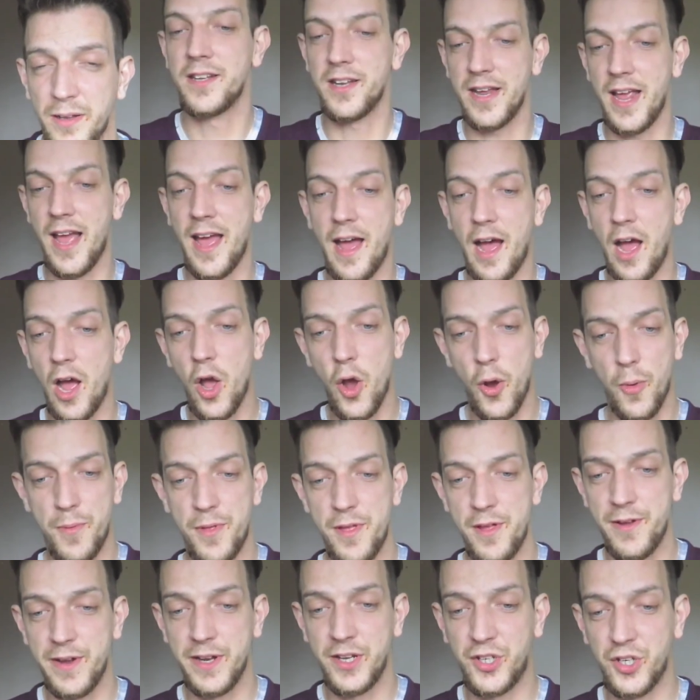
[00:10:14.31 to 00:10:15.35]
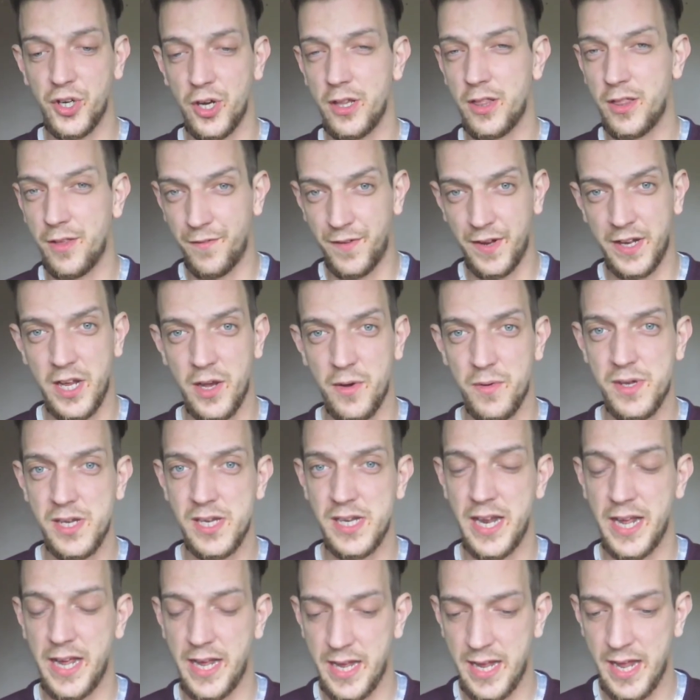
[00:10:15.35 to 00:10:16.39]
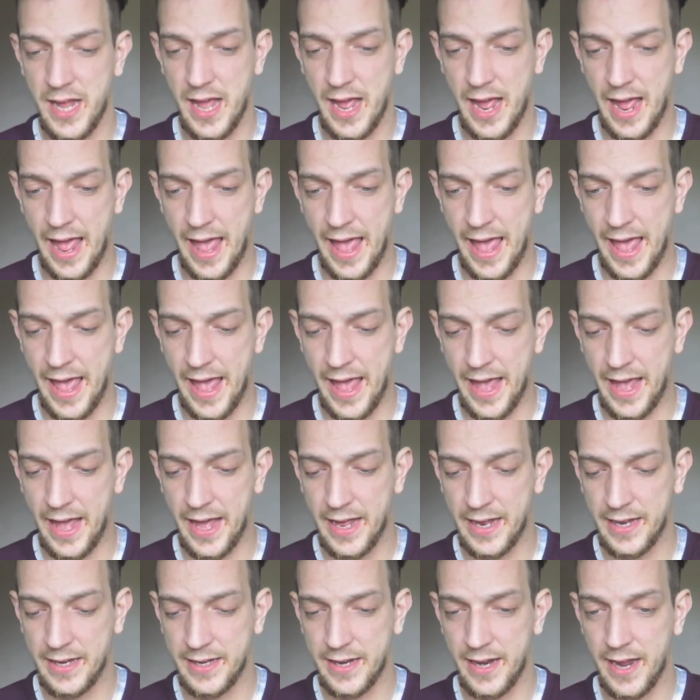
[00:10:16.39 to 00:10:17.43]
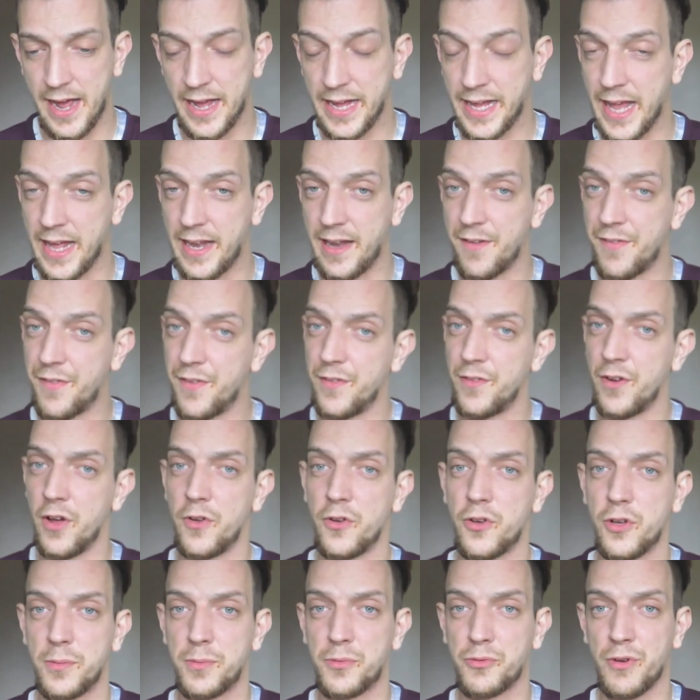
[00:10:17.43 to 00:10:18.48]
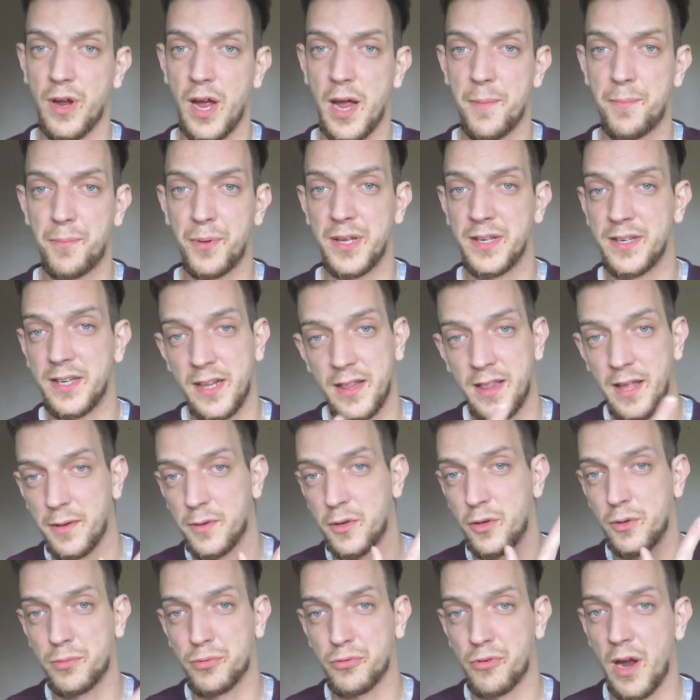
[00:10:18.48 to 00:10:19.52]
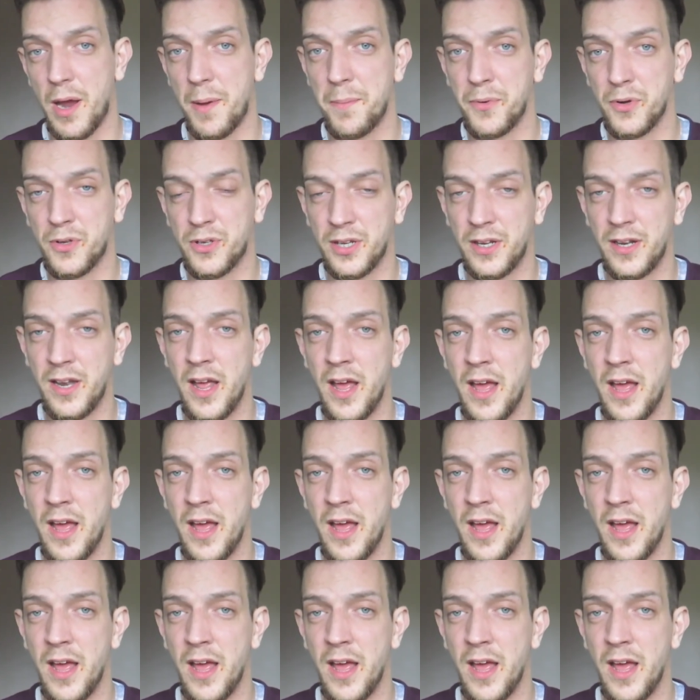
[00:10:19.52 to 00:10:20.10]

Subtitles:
So yeah, I hope you enjoyed the video today, and again, if you're not subscribed, please hit that subscribe button.